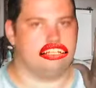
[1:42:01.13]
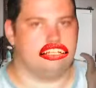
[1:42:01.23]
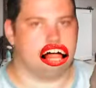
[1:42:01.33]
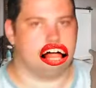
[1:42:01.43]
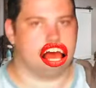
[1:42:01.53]

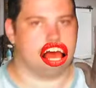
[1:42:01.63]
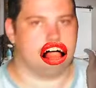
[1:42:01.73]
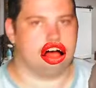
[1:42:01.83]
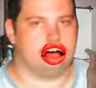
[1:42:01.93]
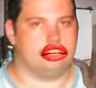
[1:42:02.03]
whoever
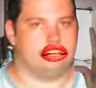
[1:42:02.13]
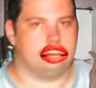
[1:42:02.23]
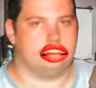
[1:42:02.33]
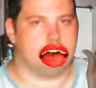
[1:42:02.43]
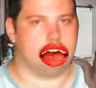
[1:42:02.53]

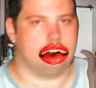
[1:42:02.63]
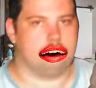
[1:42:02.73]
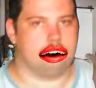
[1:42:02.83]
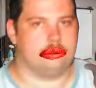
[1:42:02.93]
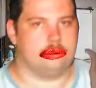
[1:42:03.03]

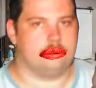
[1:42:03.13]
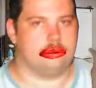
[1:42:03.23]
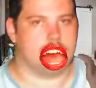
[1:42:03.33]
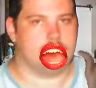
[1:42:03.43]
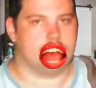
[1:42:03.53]

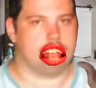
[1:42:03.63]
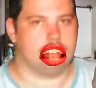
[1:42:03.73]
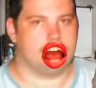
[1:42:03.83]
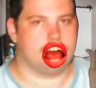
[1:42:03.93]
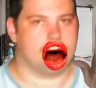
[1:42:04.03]
murder. There
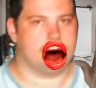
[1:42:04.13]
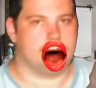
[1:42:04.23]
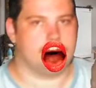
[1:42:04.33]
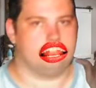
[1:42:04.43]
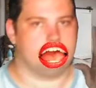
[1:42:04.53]
you go.
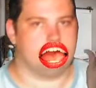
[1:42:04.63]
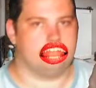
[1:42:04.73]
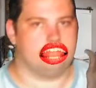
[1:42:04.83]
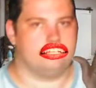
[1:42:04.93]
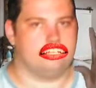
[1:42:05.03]
I don't
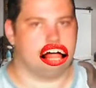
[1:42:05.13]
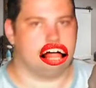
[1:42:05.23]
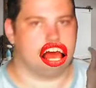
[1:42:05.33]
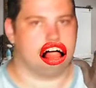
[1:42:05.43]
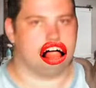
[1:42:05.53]

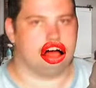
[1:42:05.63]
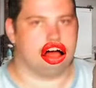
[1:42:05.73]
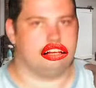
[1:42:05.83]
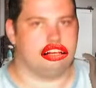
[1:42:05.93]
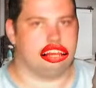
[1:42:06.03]

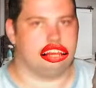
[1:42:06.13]
know.